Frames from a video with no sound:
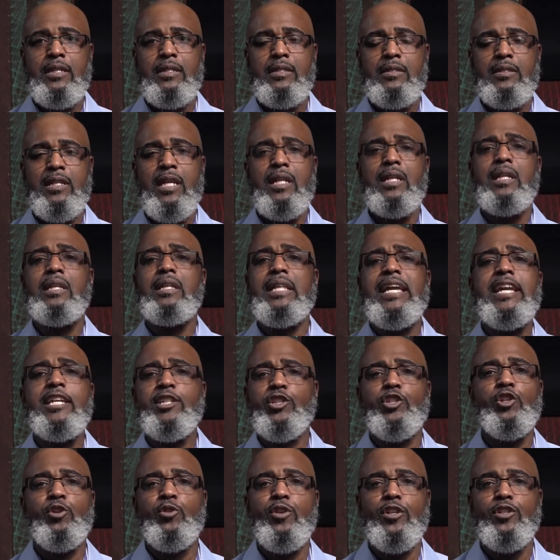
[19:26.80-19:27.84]
the
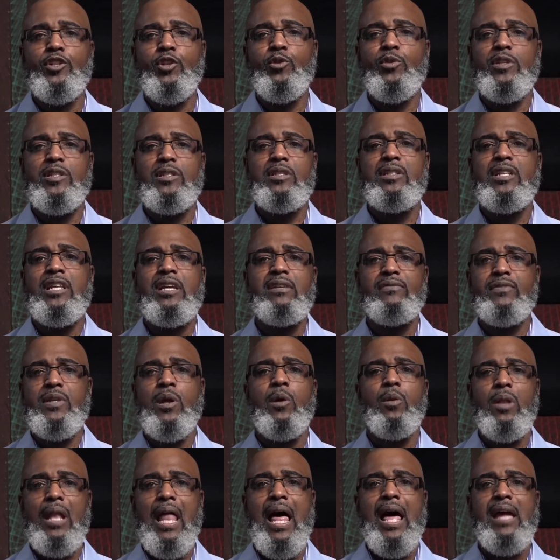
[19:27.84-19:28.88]
least you can do is live
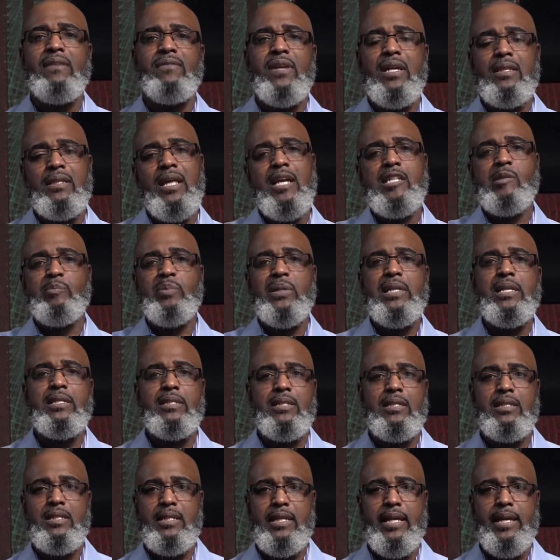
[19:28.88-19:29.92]
your life that's
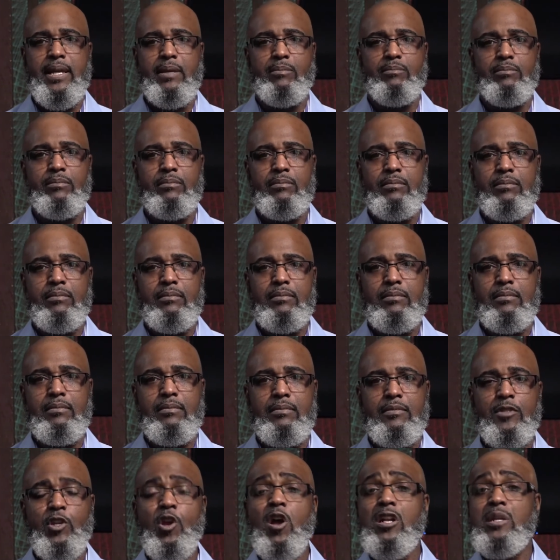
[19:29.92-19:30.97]
pleasing to him.
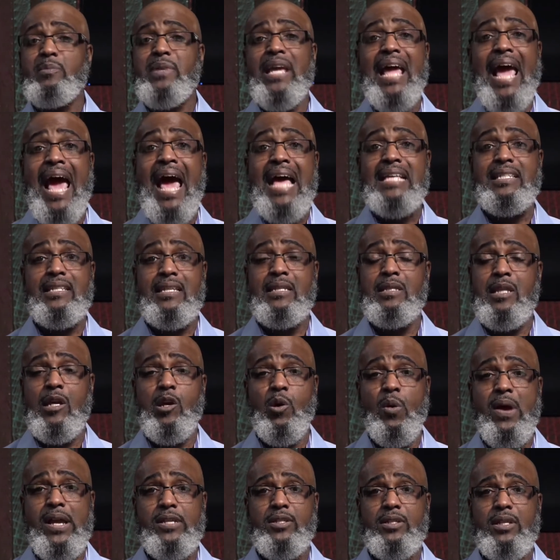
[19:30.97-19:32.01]
You ought to be asking the
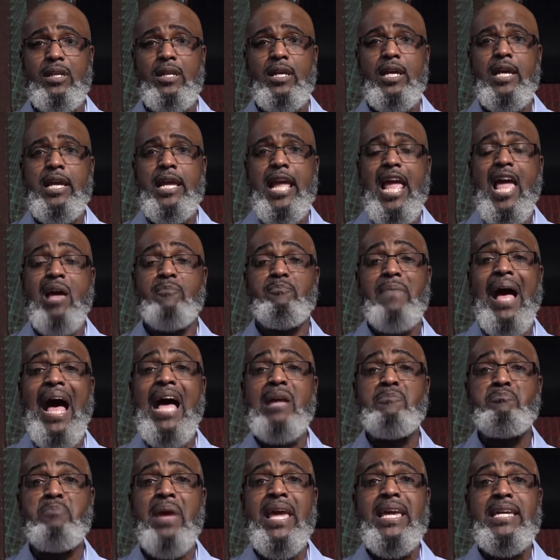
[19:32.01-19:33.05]
question, am I
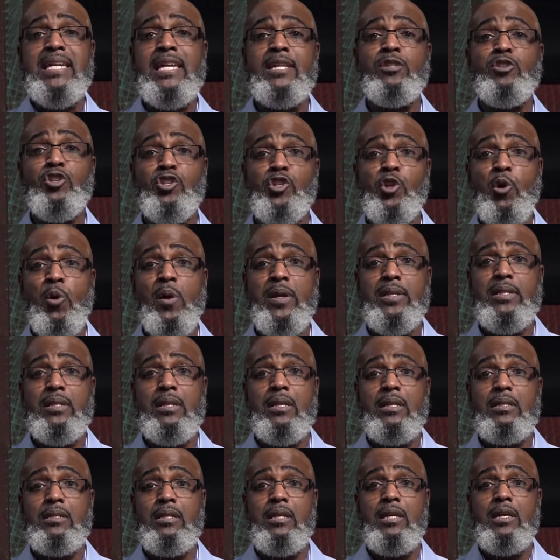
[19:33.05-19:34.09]
making
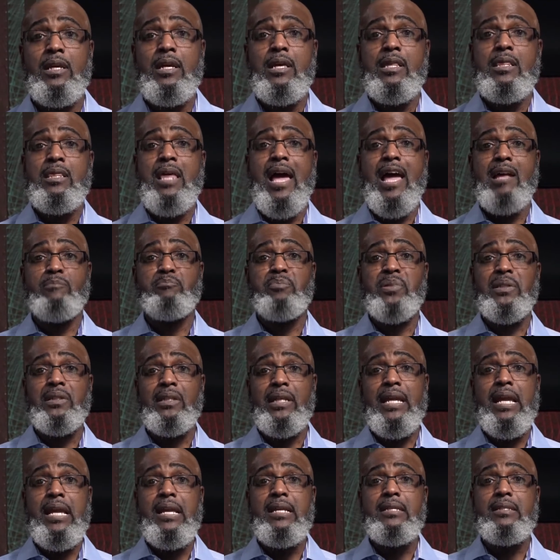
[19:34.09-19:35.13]
choices that
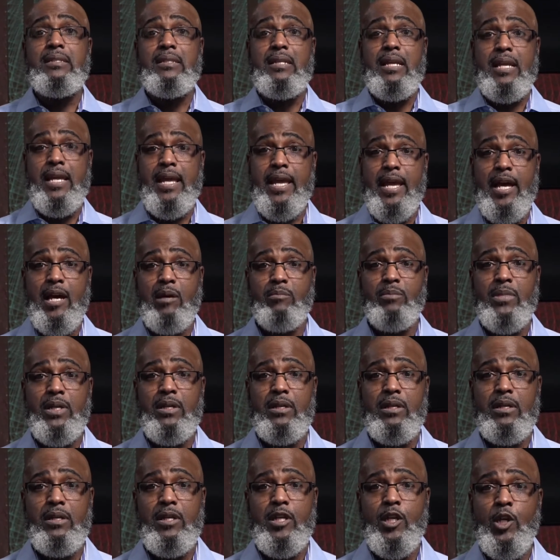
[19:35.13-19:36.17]
please him
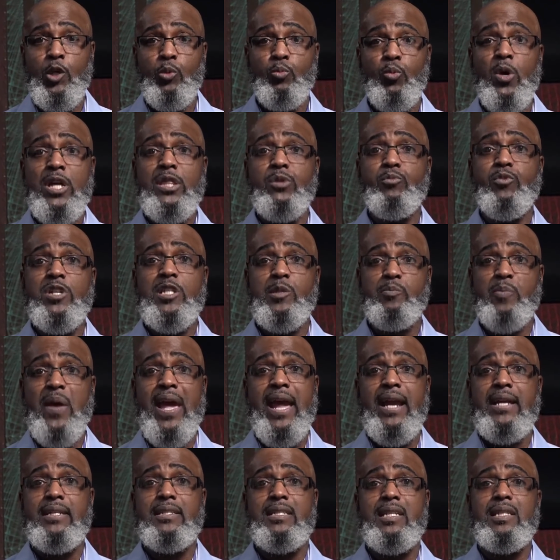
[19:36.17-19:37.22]
with
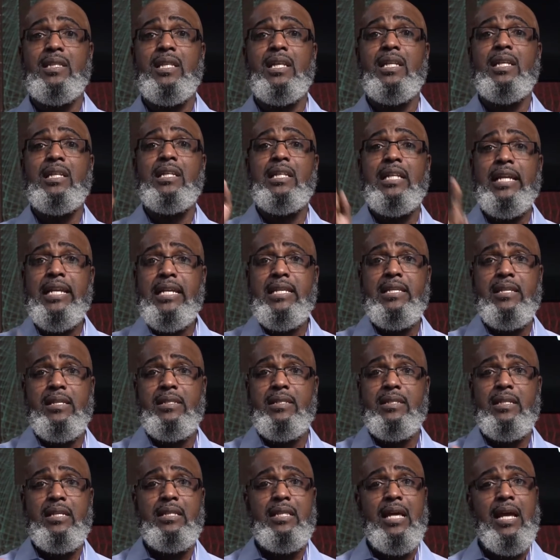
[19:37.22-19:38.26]
respect to the
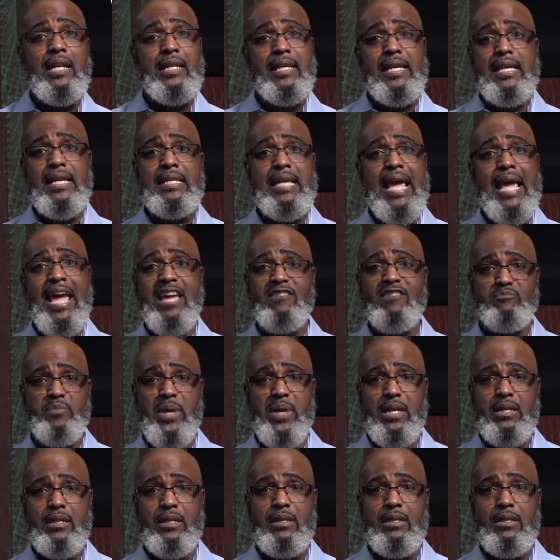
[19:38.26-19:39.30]
leniency that he gave
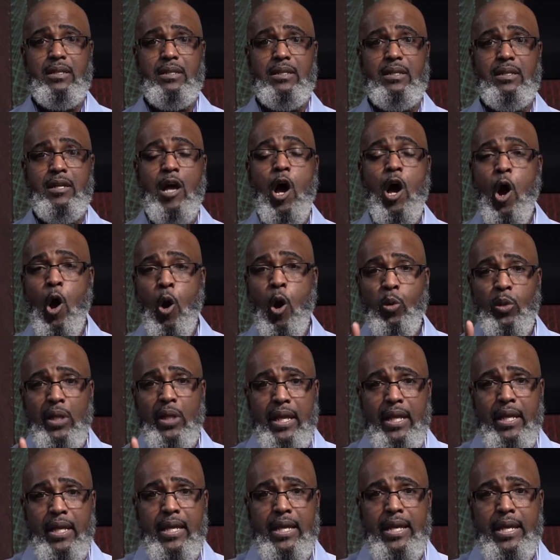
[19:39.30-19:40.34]
me?
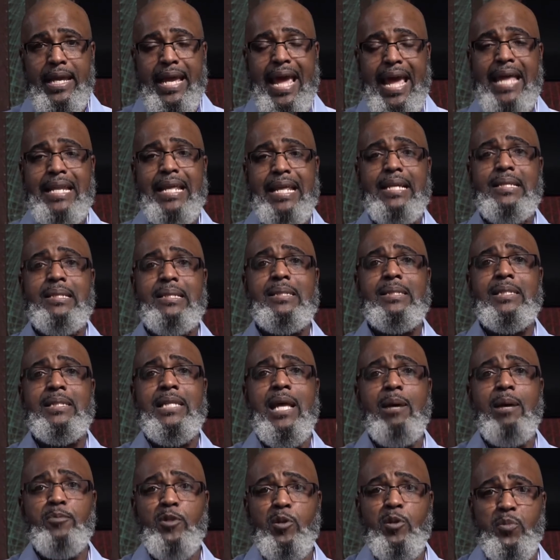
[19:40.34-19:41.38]
Holy and
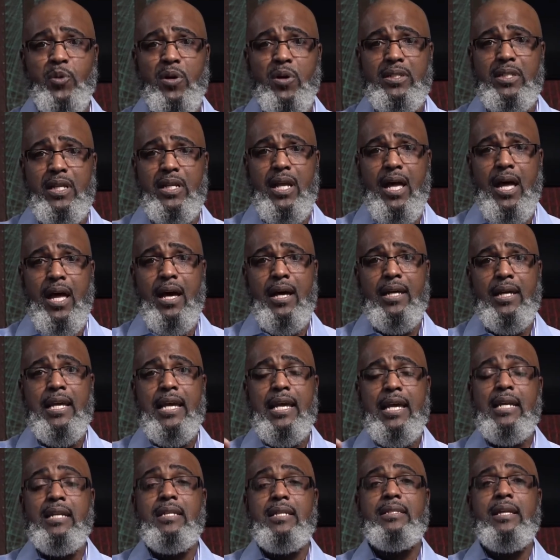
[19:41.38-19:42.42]
acceptable unto God.
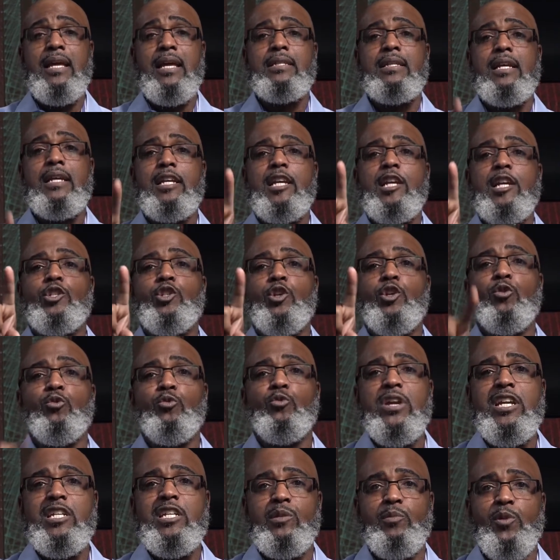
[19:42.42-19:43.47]
And he says, it's your
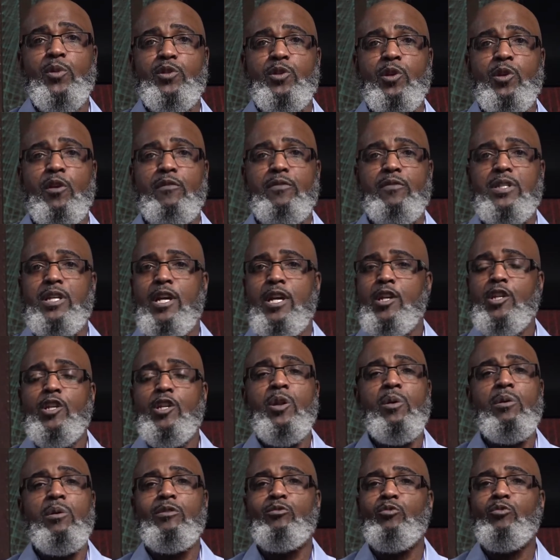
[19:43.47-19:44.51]
reasonable service. You
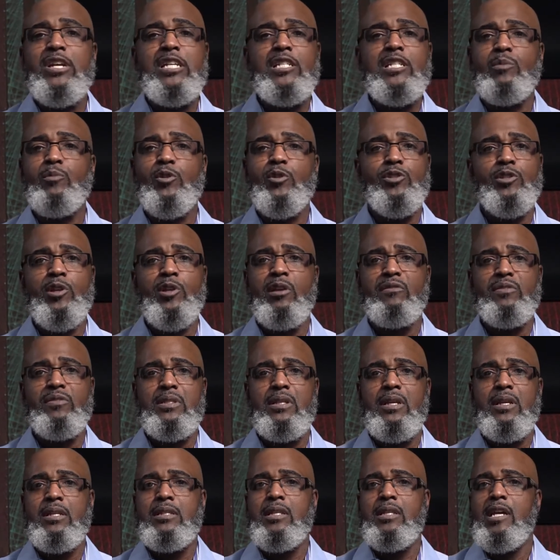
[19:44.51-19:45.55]
know what reasonable service
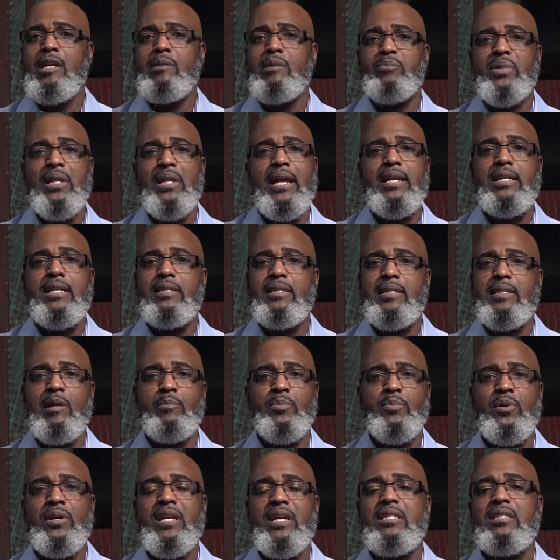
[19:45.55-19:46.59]
is? Plain and
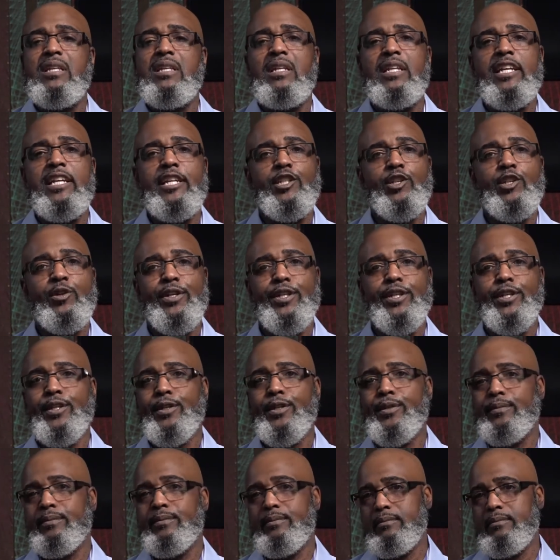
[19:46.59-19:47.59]
simple, it's the least you can do.